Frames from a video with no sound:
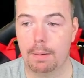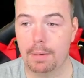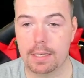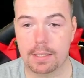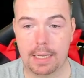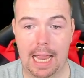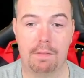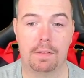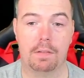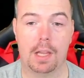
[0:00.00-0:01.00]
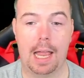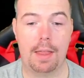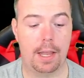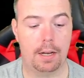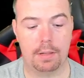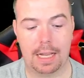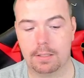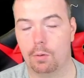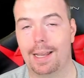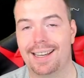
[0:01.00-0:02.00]
Jimenez is 850, and then
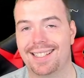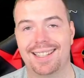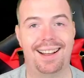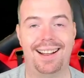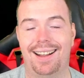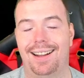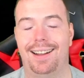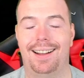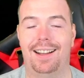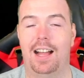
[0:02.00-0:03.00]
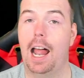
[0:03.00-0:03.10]
that's the way Zaha, huh?